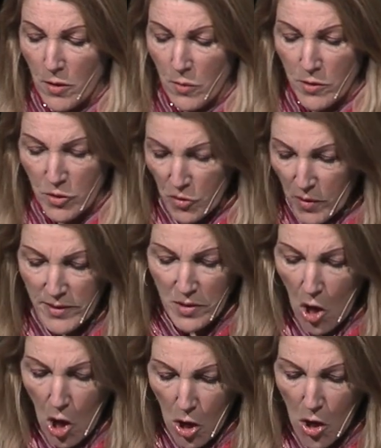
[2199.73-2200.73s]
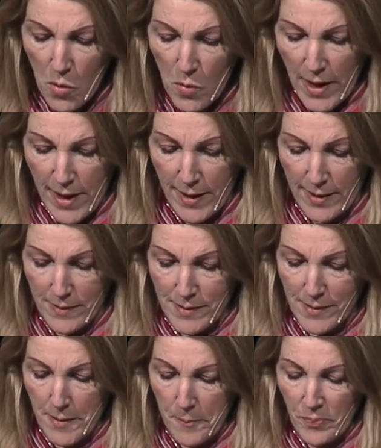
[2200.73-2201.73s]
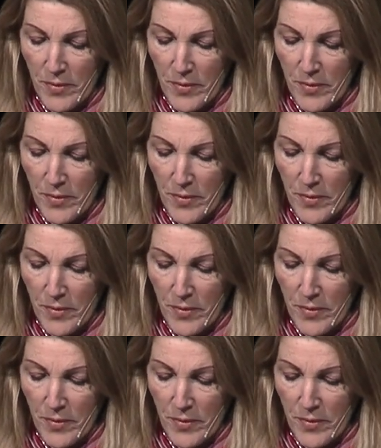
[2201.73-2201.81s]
Rejoice always.